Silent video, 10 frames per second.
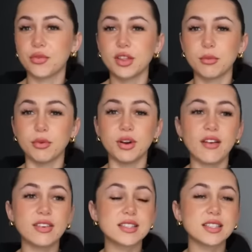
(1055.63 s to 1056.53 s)
thriller mood
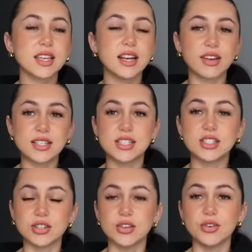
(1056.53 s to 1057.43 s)
obviously and if I
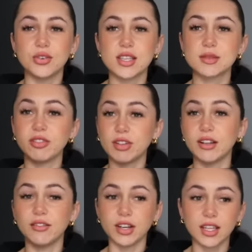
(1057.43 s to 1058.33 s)
didn't do this
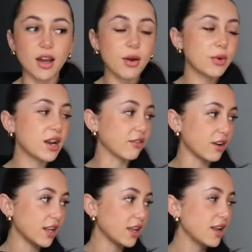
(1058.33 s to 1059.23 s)
little video, I wouldn't have
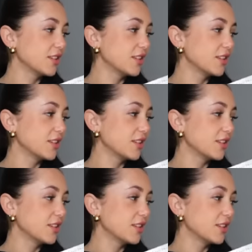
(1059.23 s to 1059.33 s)
read it.